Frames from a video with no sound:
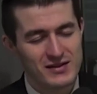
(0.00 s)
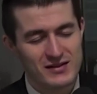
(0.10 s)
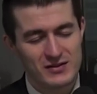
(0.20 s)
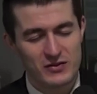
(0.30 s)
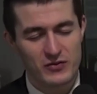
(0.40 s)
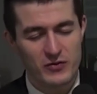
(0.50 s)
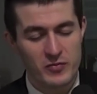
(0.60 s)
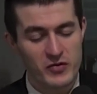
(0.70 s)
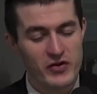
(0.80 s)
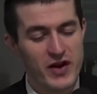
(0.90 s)
So from
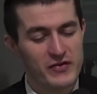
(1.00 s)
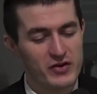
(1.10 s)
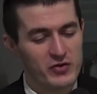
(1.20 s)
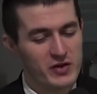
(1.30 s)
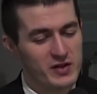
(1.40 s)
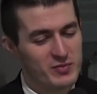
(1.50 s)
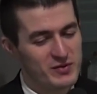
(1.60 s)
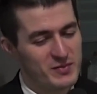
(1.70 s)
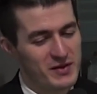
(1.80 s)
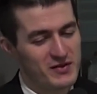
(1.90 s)
a graph theoretic
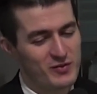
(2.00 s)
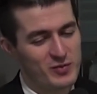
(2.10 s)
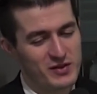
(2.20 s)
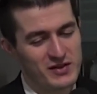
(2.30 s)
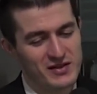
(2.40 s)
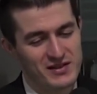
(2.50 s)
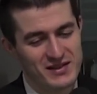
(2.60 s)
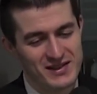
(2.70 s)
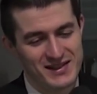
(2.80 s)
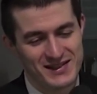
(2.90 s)
perspective, but
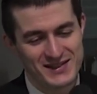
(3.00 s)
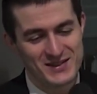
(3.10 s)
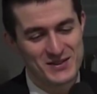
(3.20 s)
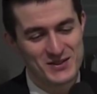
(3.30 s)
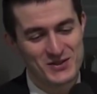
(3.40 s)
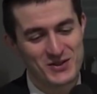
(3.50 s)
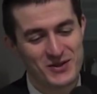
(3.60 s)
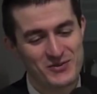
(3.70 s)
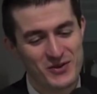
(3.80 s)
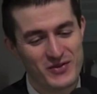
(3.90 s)
just the
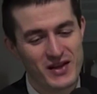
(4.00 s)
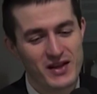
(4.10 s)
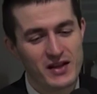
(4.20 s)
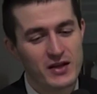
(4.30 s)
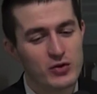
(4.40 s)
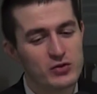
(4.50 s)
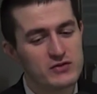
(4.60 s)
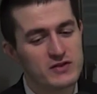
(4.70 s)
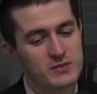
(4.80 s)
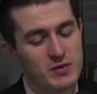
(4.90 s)
software that like
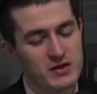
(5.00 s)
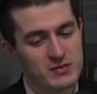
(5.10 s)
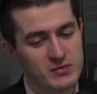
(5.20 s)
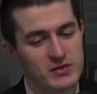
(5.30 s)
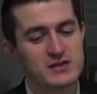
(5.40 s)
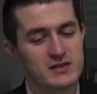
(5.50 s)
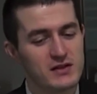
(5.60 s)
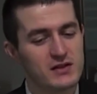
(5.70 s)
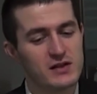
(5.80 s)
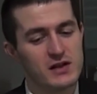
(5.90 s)
who's responsible? Is
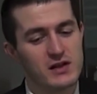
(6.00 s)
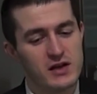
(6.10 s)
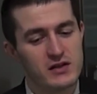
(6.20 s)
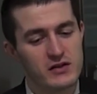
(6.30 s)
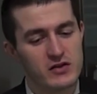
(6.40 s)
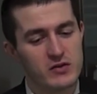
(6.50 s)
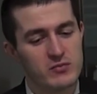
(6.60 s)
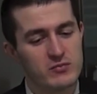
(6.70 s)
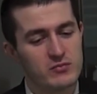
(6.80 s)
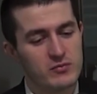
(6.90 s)
the
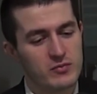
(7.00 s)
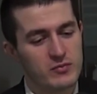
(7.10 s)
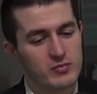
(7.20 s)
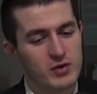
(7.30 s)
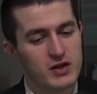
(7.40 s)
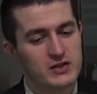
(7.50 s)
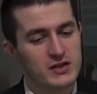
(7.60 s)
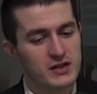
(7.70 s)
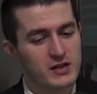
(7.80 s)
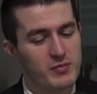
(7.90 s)
Ethereum
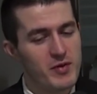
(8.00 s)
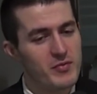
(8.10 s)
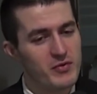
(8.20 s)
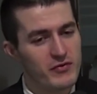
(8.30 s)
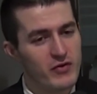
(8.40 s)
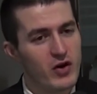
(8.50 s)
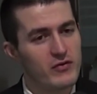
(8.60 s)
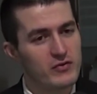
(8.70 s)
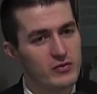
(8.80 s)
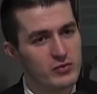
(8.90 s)
project, like the people
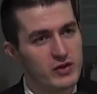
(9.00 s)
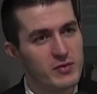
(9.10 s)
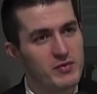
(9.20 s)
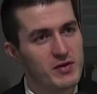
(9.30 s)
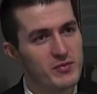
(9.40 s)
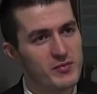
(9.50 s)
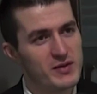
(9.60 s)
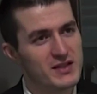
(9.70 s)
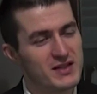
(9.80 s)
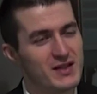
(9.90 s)
involved, would they be
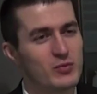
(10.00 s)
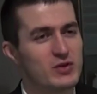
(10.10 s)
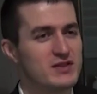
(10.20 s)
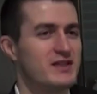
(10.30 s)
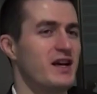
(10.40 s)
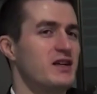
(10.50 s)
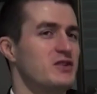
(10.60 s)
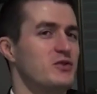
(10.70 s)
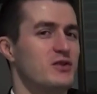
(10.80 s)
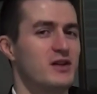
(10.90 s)
implementing, like what's the
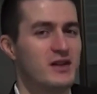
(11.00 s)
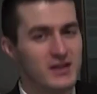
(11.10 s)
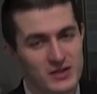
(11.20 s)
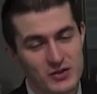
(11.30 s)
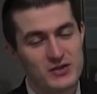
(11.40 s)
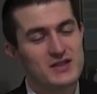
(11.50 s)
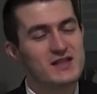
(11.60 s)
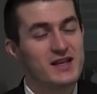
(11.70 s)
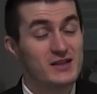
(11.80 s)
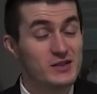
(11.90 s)
actual, this is
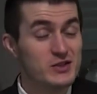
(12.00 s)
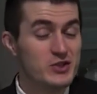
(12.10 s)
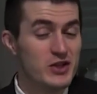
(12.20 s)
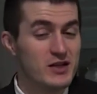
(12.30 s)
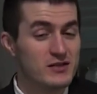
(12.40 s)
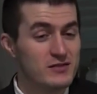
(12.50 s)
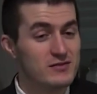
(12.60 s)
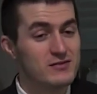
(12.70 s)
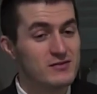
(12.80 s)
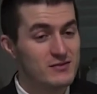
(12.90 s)
like legit
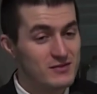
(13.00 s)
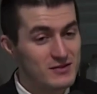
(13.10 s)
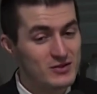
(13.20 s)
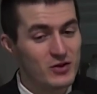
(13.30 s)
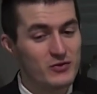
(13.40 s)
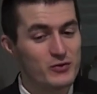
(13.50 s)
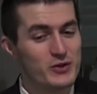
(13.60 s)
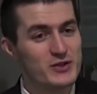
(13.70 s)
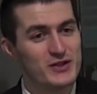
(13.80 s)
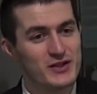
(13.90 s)
software
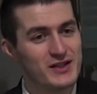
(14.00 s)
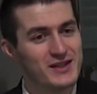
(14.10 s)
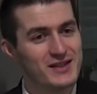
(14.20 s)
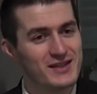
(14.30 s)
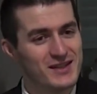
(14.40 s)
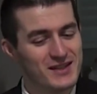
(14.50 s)
engineering.